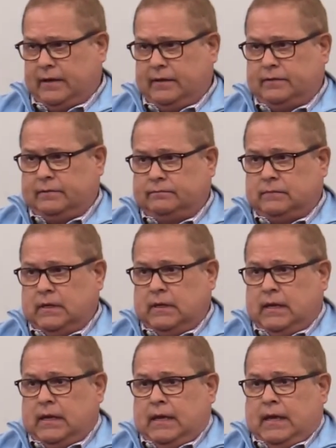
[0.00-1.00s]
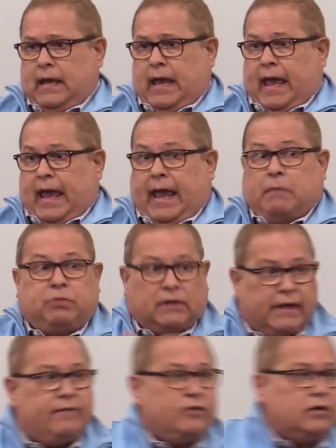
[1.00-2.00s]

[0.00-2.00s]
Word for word: it. And believe